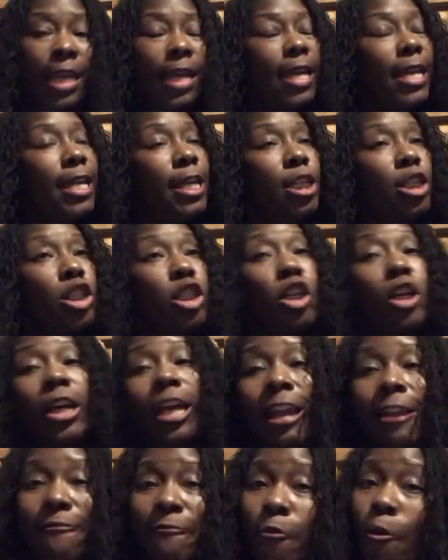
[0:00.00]
He's
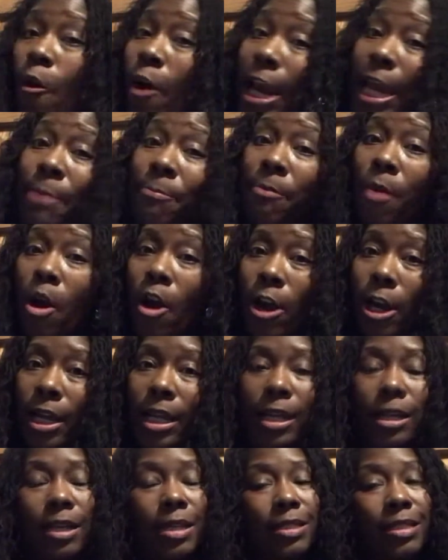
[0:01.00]
looking for a mark
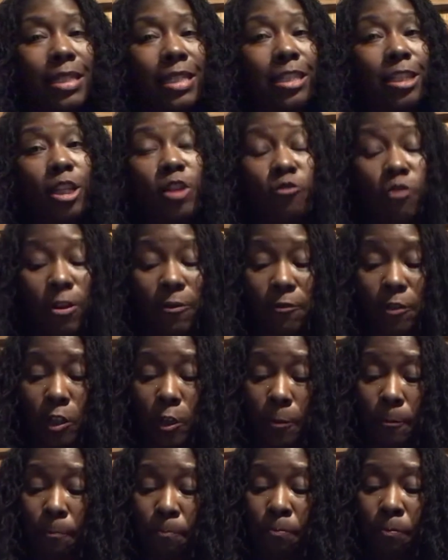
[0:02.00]
because he's a grifter.